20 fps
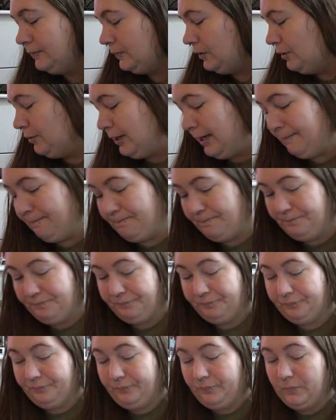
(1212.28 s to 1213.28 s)
Okay.
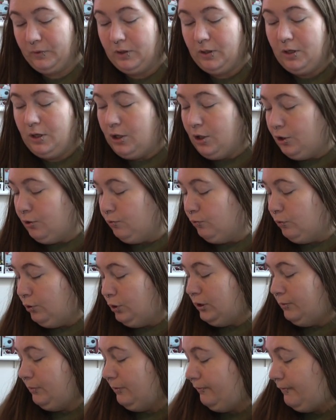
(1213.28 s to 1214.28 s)
Roll
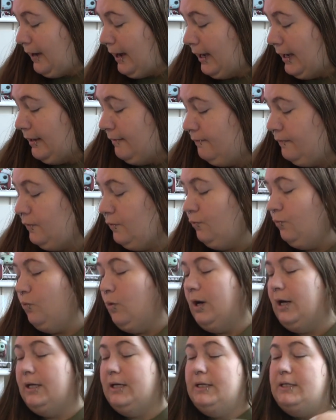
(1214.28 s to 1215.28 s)
number 5
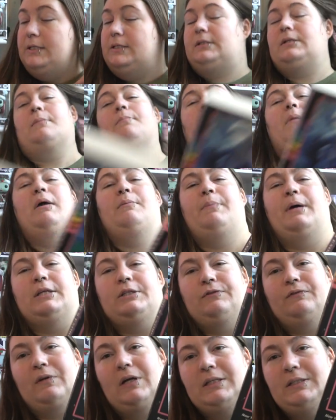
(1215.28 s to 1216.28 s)
was My
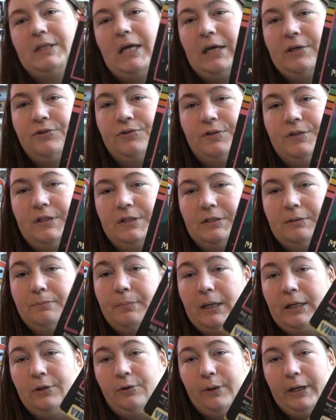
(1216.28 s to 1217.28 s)
Best Friend's Exorcism
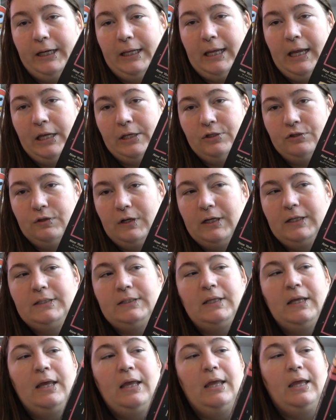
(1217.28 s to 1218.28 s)
by Grady Hendrix.